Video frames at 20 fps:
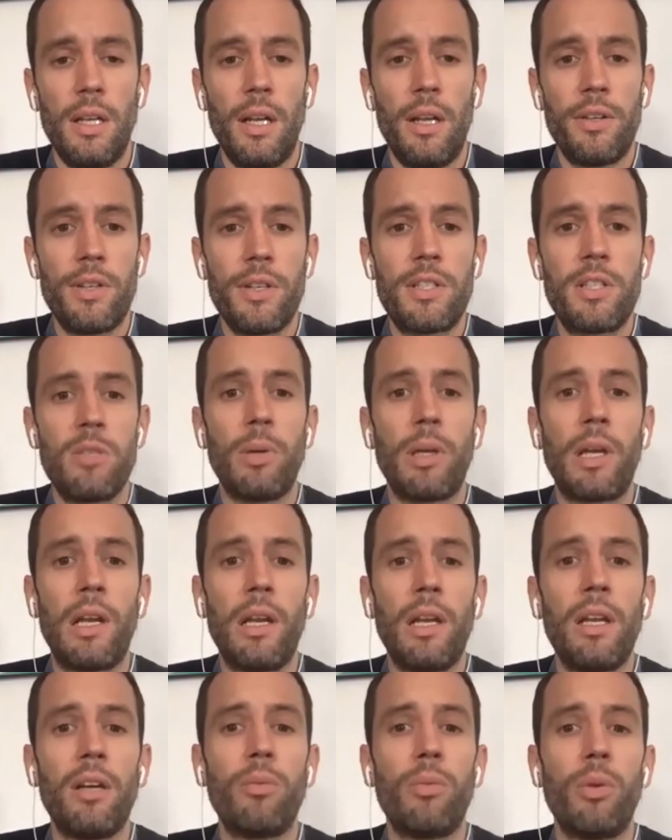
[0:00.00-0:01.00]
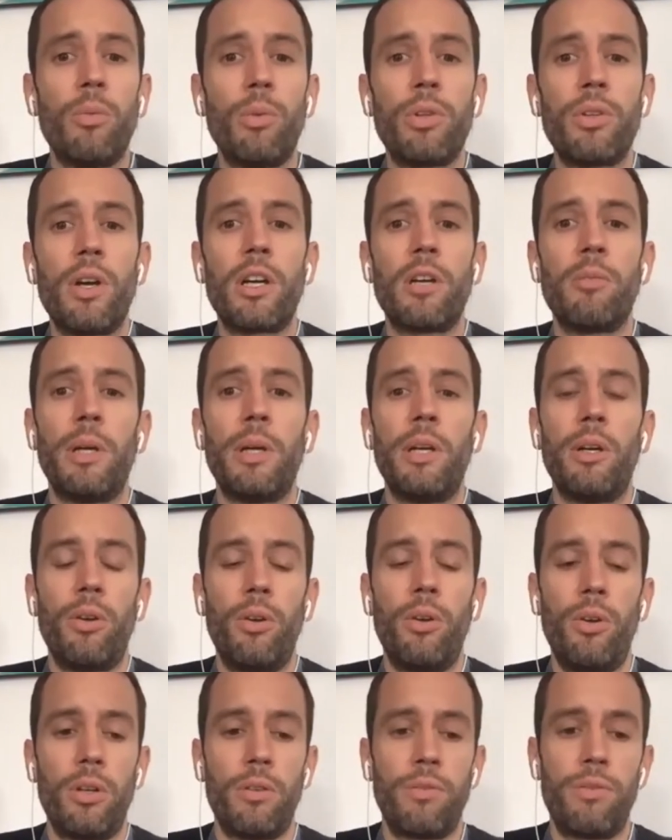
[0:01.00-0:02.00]
And just to be clear, when we talk about
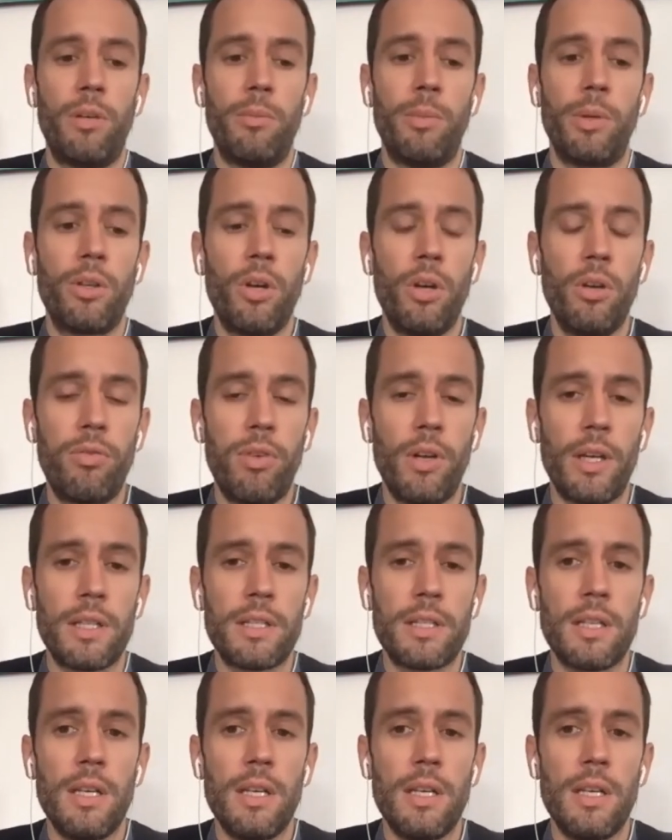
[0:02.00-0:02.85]
herd of farmer conflicts,